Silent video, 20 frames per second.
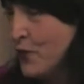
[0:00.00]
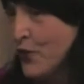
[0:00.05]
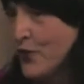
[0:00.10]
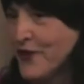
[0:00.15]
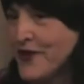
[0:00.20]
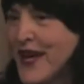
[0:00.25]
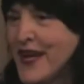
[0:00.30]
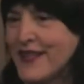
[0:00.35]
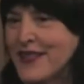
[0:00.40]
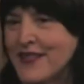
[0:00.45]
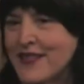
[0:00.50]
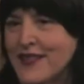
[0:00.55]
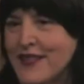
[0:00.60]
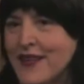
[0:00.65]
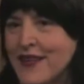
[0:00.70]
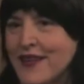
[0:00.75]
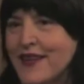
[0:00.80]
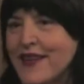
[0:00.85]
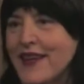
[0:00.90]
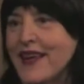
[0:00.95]
that stunt.
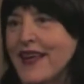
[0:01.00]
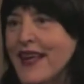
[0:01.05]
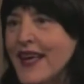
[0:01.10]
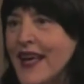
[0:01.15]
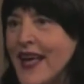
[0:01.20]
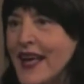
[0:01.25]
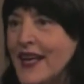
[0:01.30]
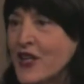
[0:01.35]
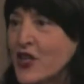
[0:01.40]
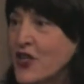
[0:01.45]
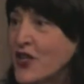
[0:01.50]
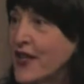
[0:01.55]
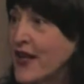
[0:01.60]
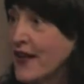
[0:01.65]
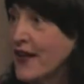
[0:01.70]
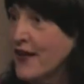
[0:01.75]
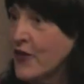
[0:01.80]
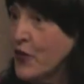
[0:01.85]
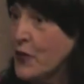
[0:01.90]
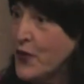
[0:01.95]
And she held
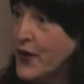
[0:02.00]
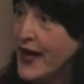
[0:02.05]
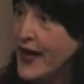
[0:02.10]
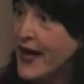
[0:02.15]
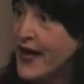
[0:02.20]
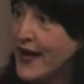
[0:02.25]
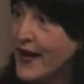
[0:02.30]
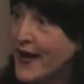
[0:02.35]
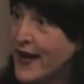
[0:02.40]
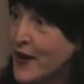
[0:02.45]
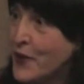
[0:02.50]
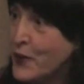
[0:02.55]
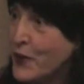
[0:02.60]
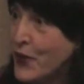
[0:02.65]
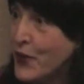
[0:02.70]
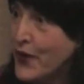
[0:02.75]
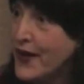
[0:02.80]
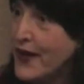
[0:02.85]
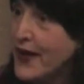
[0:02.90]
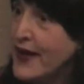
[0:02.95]
the banana up
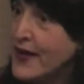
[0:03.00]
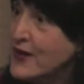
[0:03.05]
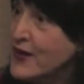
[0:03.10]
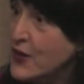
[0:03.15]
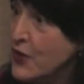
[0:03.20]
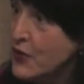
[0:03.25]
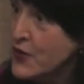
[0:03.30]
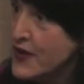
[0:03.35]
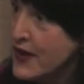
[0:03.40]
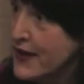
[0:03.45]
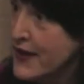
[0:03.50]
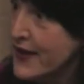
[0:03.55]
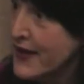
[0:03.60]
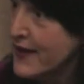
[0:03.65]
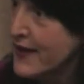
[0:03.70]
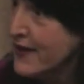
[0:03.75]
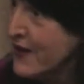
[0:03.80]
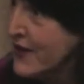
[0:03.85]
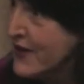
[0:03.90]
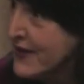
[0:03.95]
so Dilly
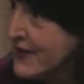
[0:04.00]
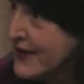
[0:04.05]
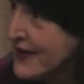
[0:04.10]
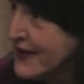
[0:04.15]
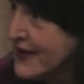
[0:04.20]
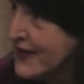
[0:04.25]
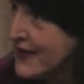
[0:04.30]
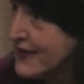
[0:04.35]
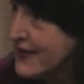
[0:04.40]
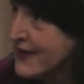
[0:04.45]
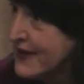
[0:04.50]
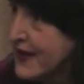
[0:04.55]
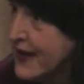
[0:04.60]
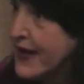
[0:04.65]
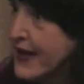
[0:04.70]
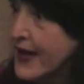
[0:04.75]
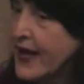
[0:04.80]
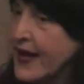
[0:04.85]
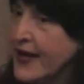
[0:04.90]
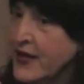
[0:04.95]
could see it.
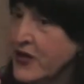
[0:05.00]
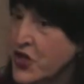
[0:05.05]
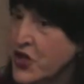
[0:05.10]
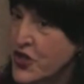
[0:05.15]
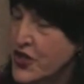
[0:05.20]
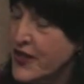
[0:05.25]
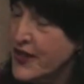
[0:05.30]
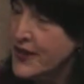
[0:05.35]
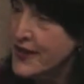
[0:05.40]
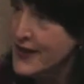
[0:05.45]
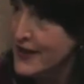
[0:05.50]
And she and Dilly